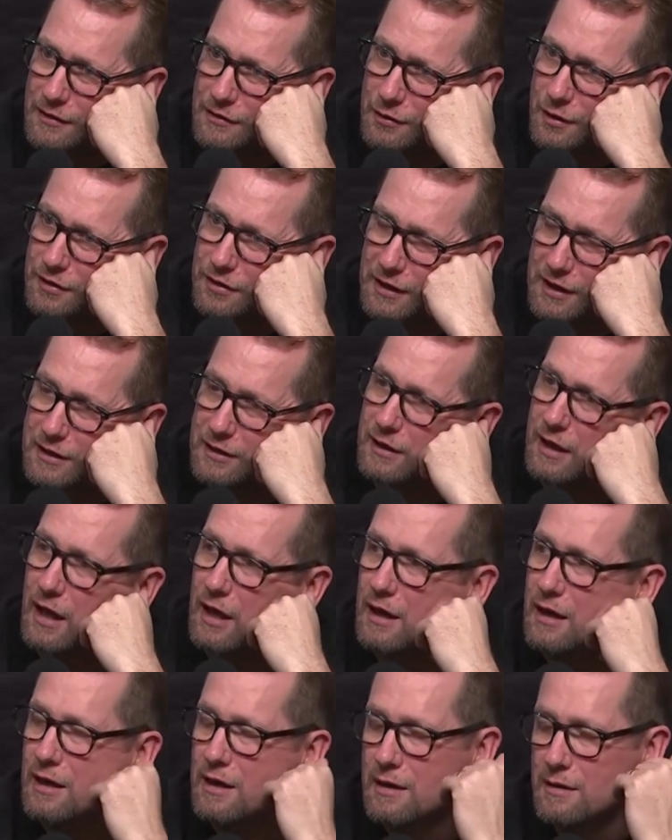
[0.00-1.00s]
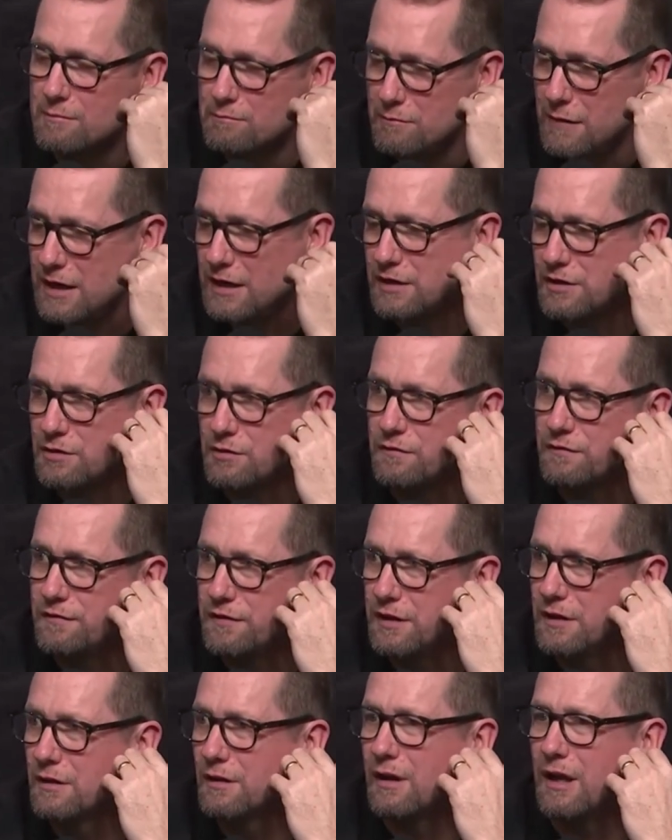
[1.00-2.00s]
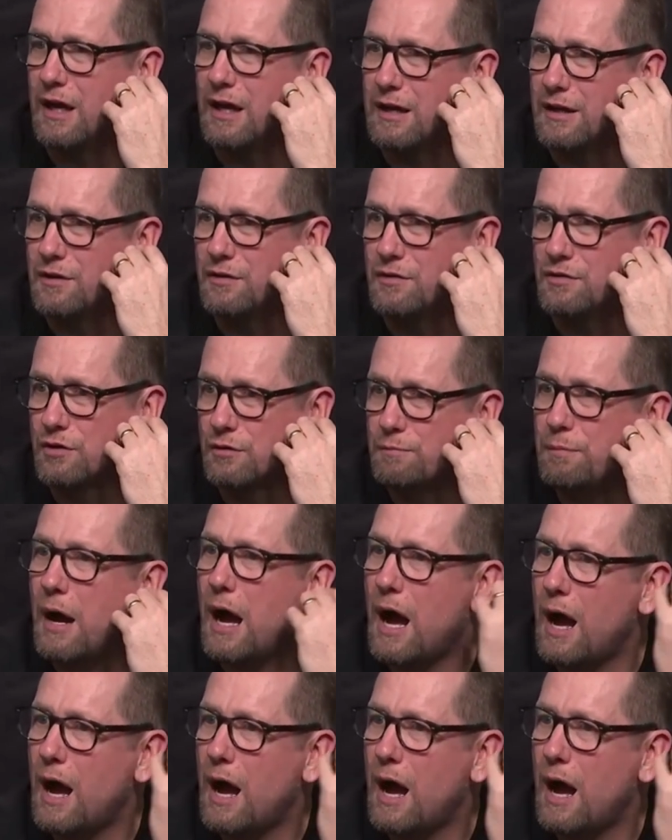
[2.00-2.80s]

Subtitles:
So I think that makes you feel like you should